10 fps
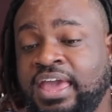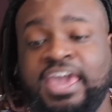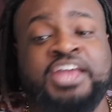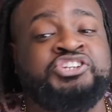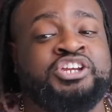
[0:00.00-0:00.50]

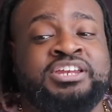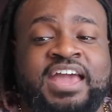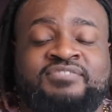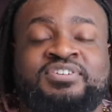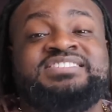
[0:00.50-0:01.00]
Each and
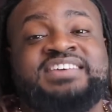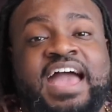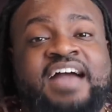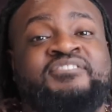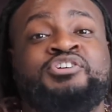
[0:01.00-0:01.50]
every
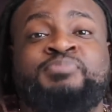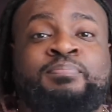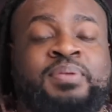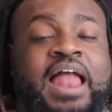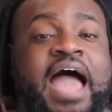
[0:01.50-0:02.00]
time, folks be
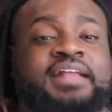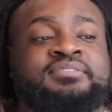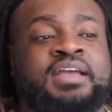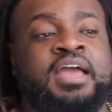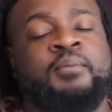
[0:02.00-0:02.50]
plotting.